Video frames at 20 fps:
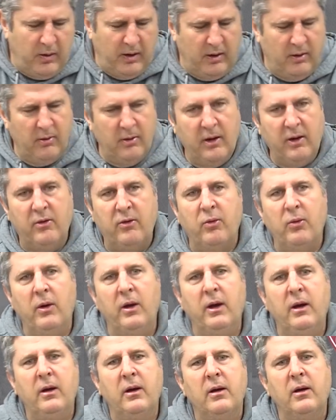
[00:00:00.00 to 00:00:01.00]
better each
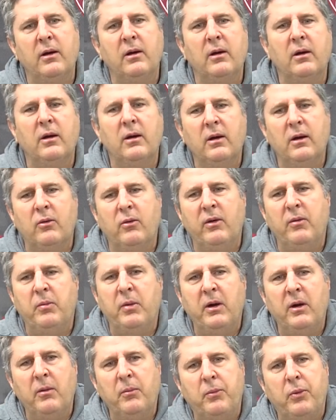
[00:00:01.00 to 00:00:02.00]
week. I think we've
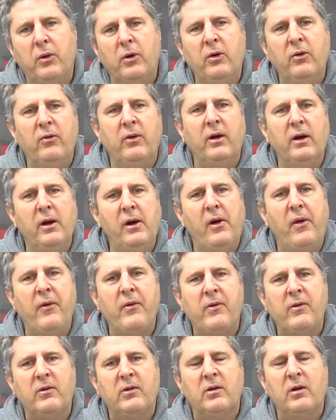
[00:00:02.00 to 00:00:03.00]
been improving,
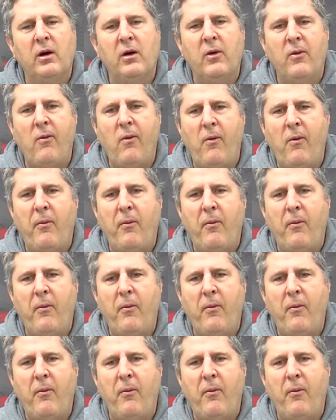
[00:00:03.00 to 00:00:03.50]
so.